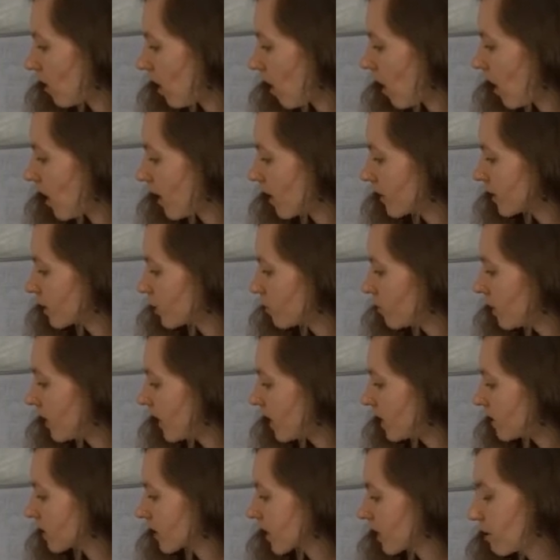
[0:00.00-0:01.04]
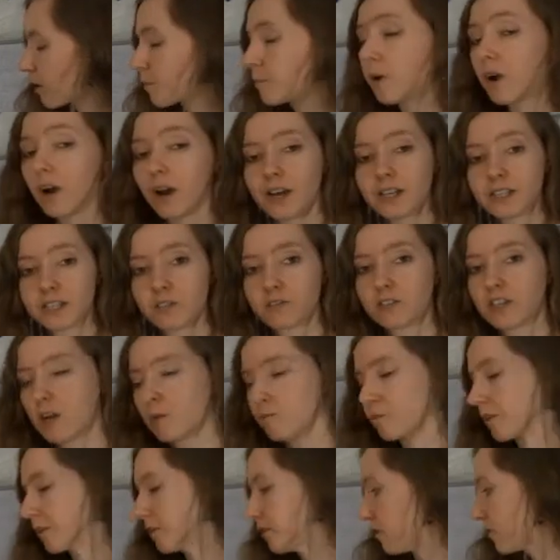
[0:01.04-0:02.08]
our speeds are going to be positive
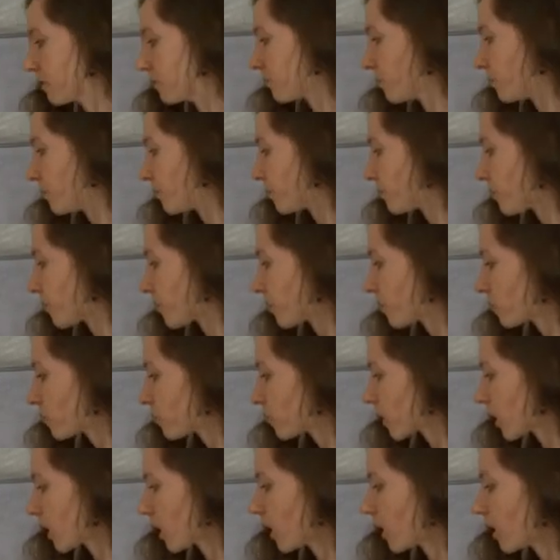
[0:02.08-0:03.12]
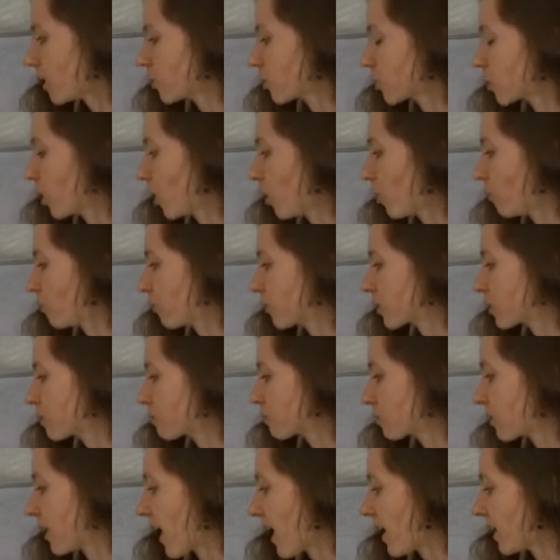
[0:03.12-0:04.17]
numbers. So if we're
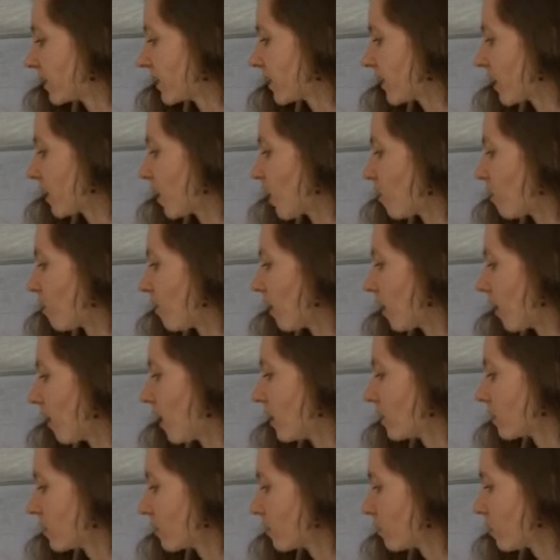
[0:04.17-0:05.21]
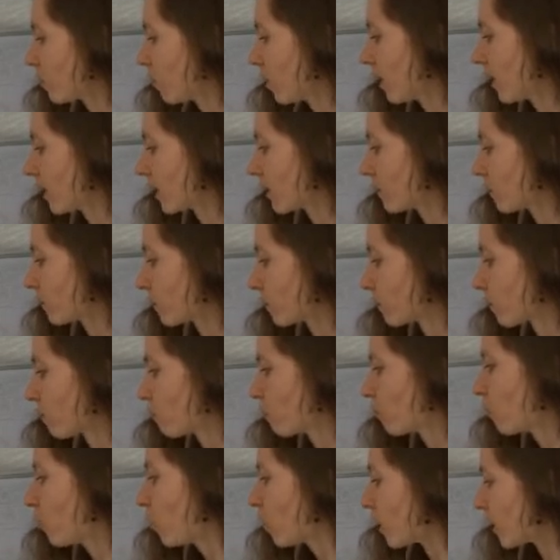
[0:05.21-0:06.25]
subtracting a positive quantity
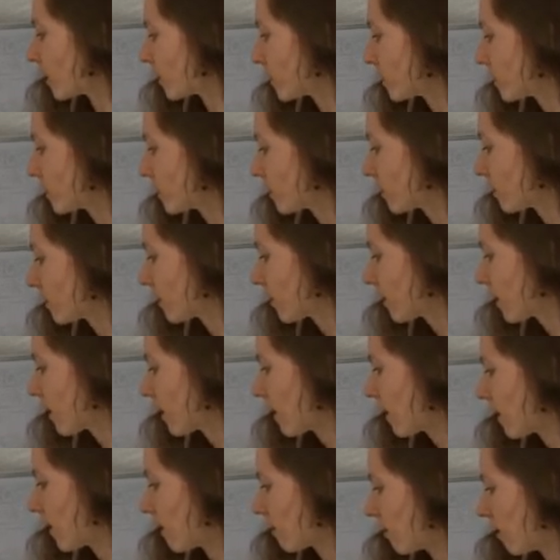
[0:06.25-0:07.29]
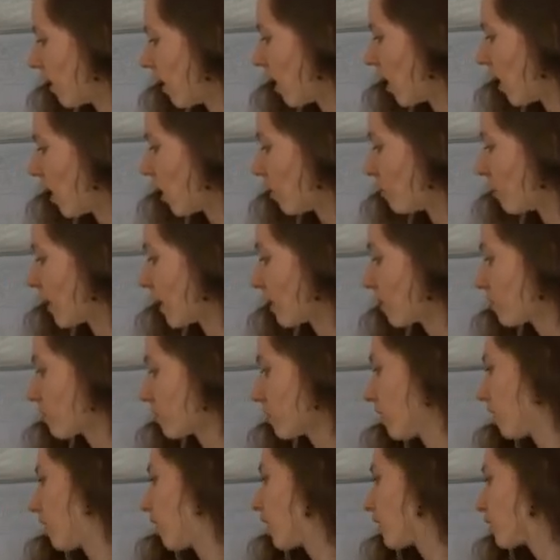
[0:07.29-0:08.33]
from 1,
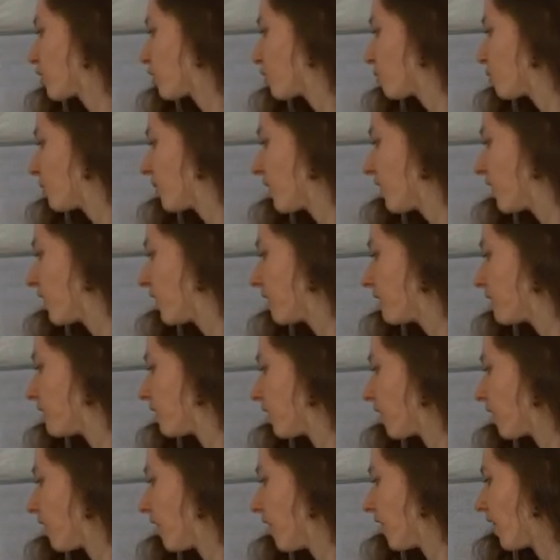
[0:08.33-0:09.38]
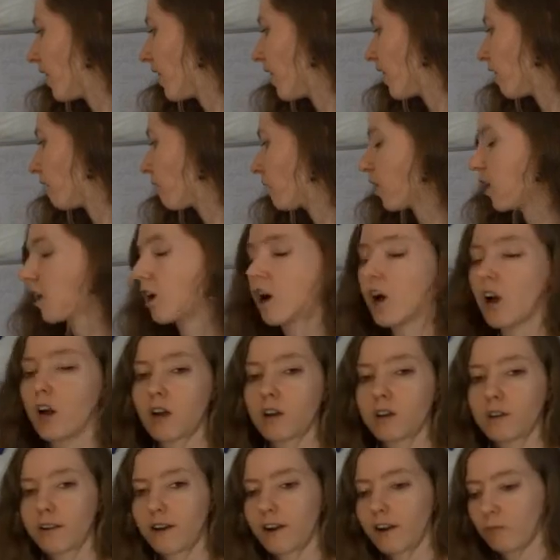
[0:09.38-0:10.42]
and our speed of
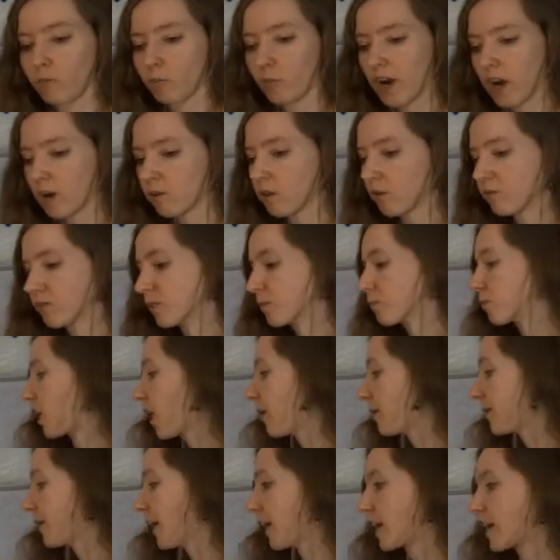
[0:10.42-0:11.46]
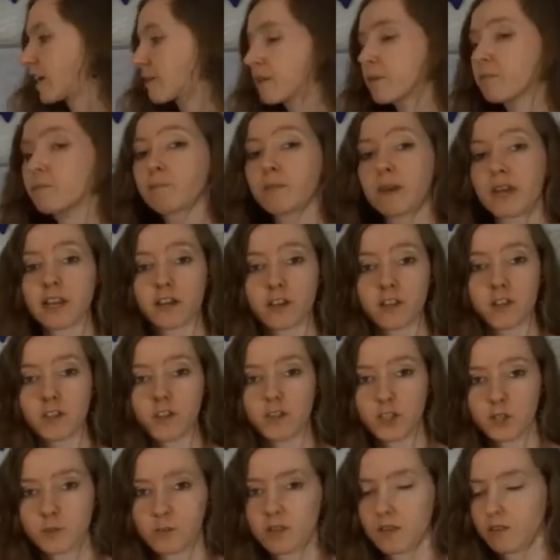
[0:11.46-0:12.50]
our werewolf is probably not going to be bigger than the
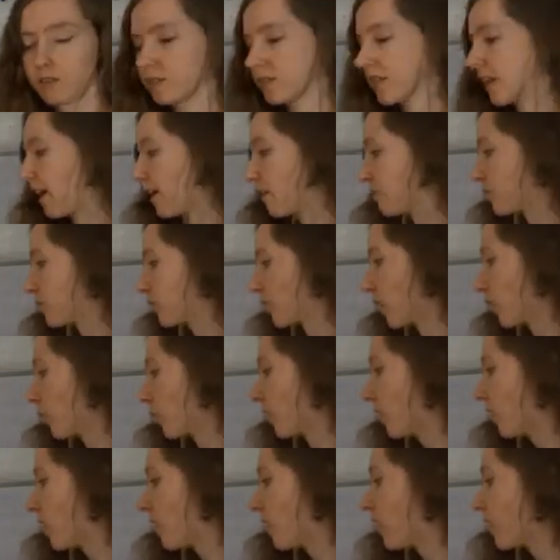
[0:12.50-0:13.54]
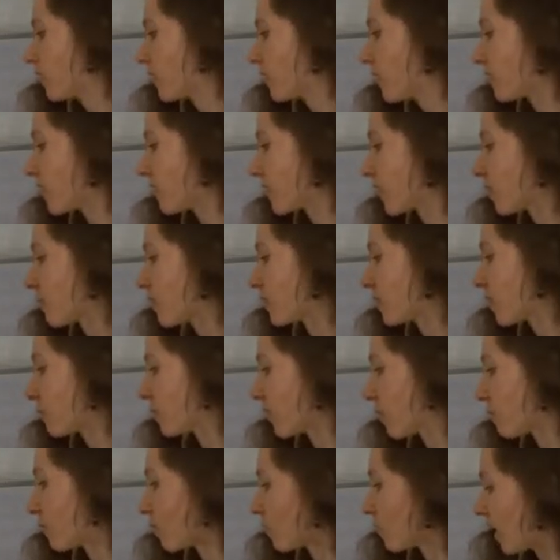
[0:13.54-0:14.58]
speed of sound. So this is going to be some
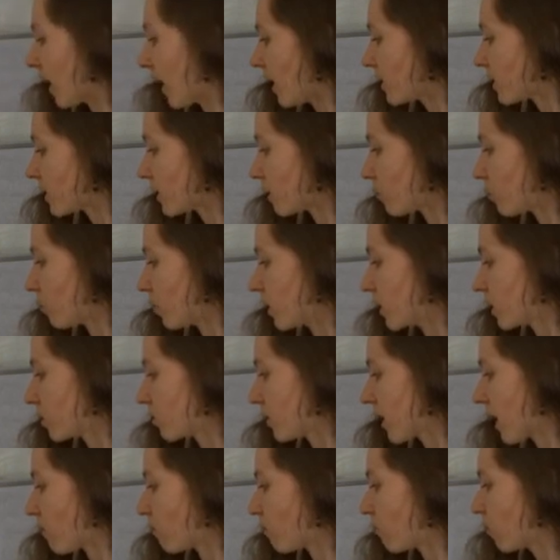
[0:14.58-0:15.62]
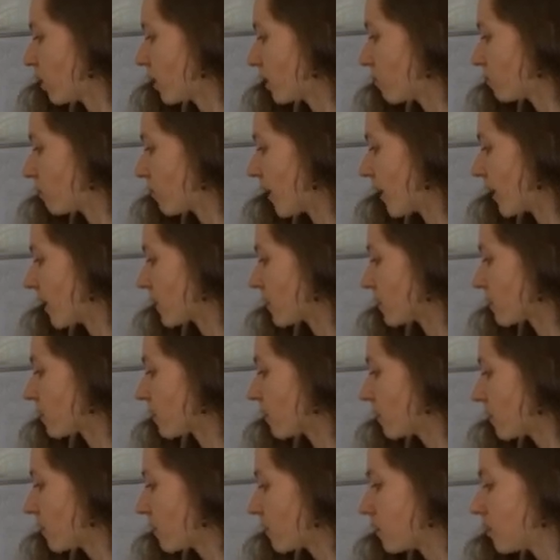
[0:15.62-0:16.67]
number less than 1. So we have 1 minus
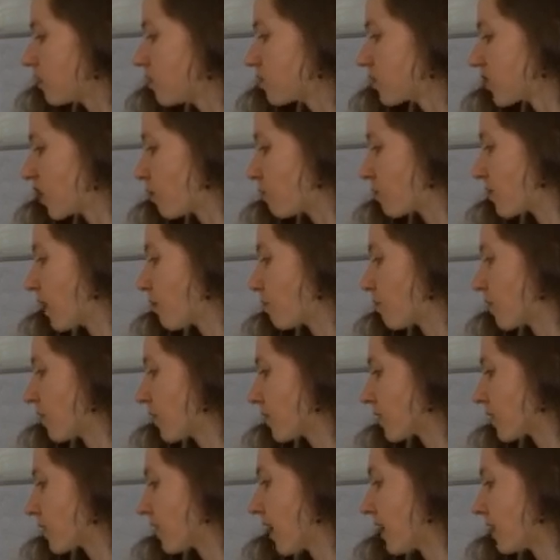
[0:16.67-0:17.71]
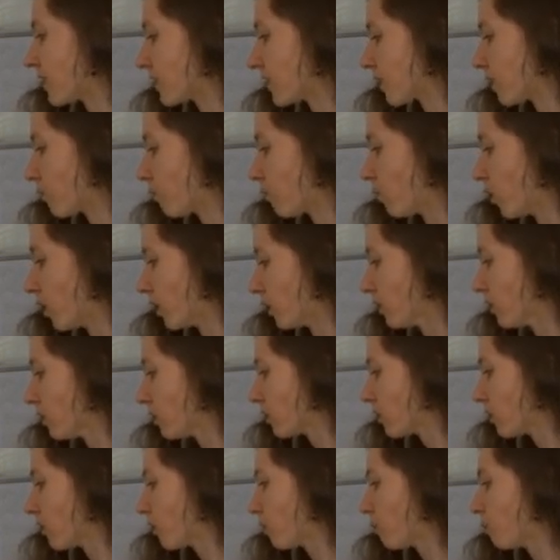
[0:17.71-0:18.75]
some number that's less than 1,
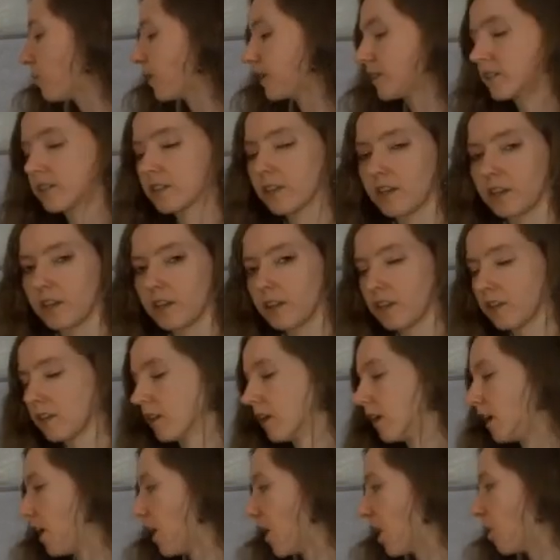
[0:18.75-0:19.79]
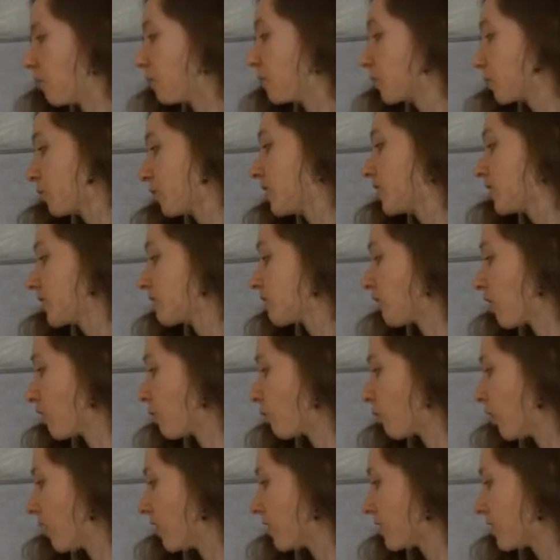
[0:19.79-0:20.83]
but still between 0
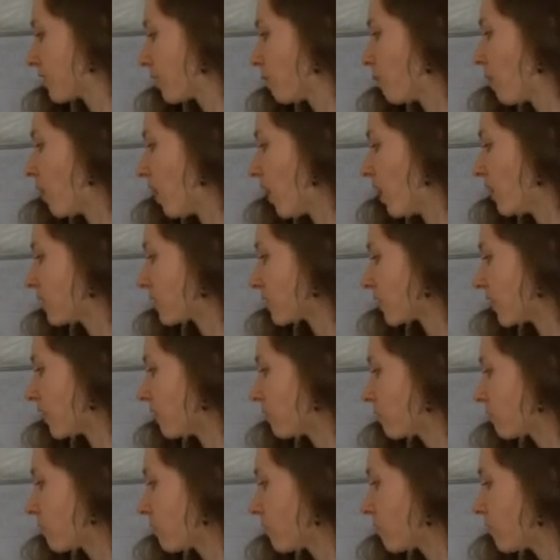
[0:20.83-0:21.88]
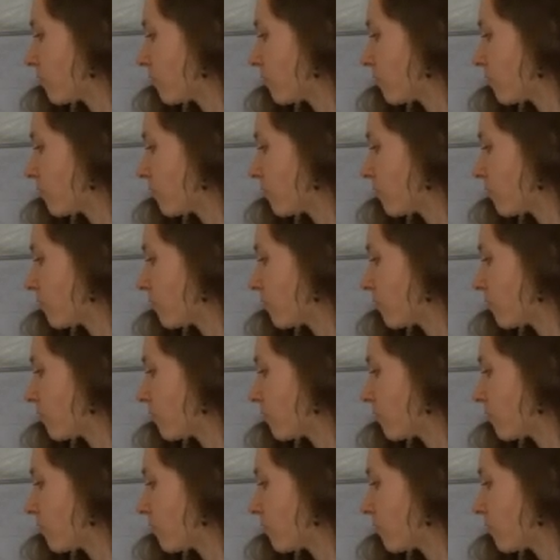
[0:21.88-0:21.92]
and 1, still positive.